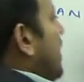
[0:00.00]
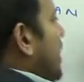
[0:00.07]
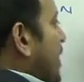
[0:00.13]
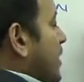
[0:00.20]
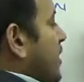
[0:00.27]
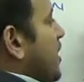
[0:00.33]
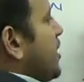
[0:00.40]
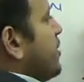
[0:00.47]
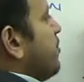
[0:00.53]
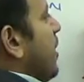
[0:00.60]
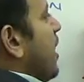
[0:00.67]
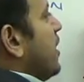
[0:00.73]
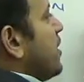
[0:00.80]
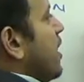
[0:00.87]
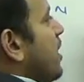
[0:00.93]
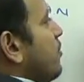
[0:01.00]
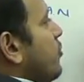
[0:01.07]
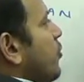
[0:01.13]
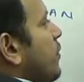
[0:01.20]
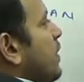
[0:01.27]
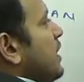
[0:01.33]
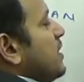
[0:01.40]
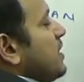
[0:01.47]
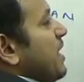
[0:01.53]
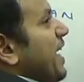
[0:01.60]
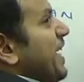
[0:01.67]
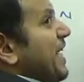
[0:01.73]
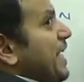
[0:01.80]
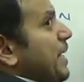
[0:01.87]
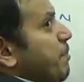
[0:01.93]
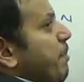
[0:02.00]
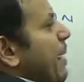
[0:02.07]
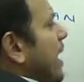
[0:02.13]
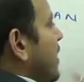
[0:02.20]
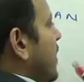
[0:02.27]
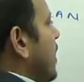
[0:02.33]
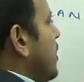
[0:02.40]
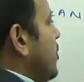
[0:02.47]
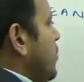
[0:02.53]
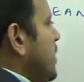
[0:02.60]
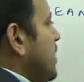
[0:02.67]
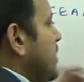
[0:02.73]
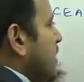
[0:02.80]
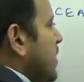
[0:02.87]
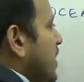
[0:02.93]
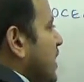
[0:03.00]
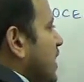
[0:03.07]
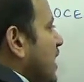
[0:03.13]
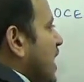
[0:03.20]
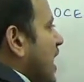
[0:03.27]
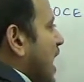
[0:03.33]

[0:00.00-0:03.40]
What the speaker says: in this part are moving slightly parallel to each other,